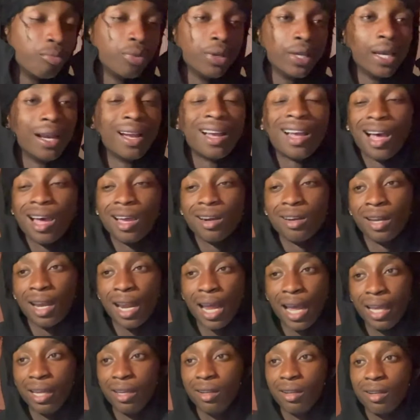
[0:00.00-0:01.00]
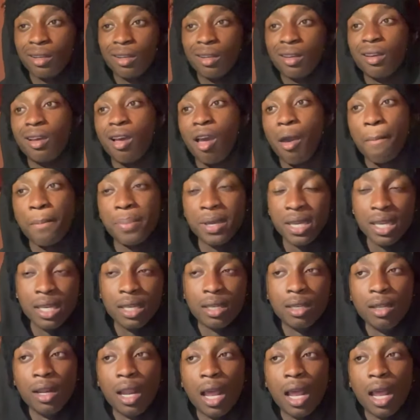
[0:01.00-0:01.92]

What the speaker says: being kind of like peaky.